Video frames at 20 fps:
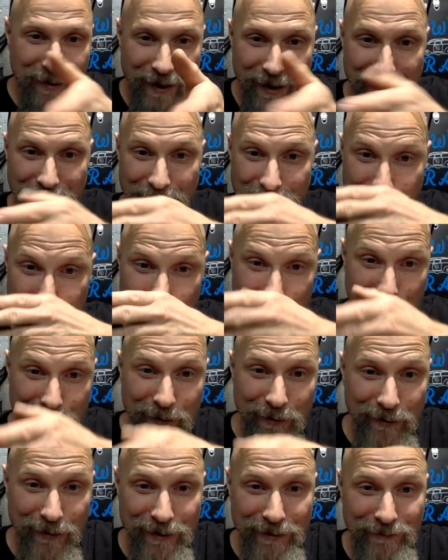I got to
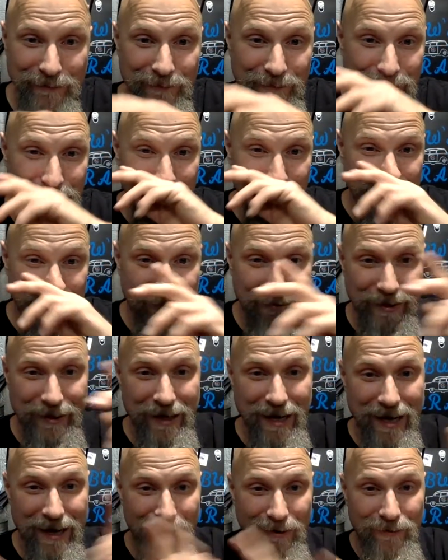Google it and see
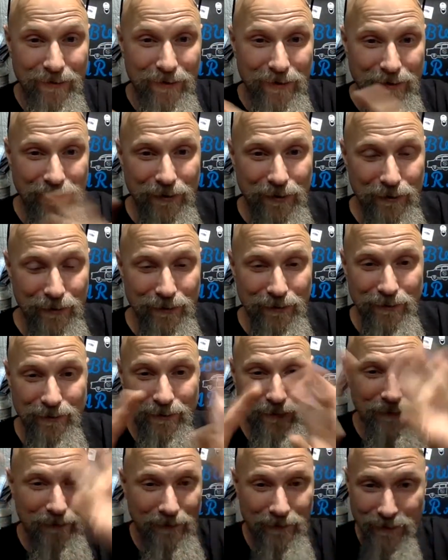how the
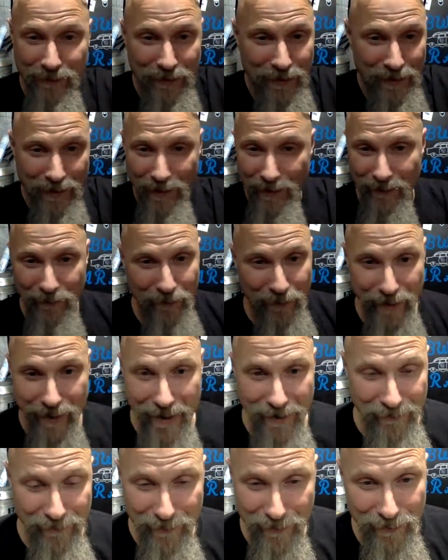Newton
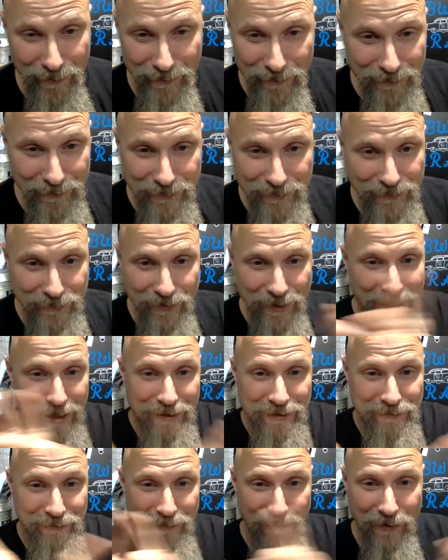whatever
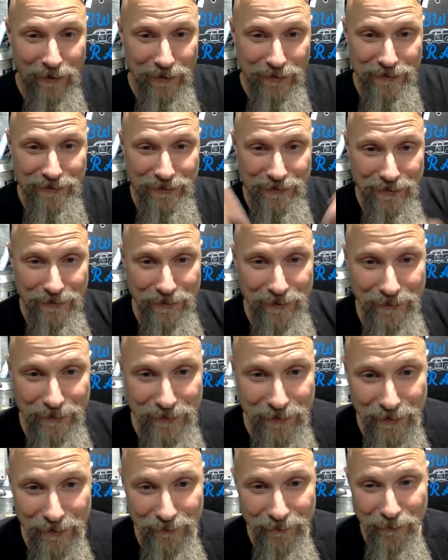transfers to
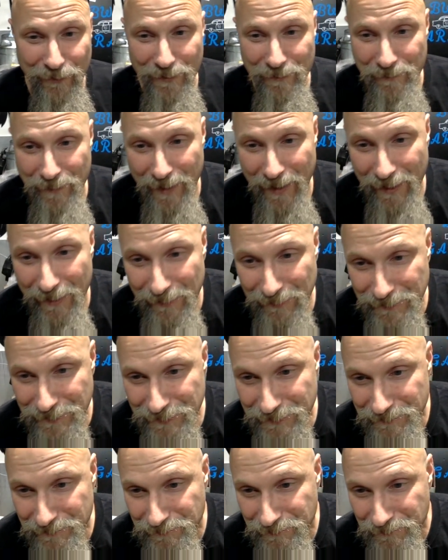the foot pounds.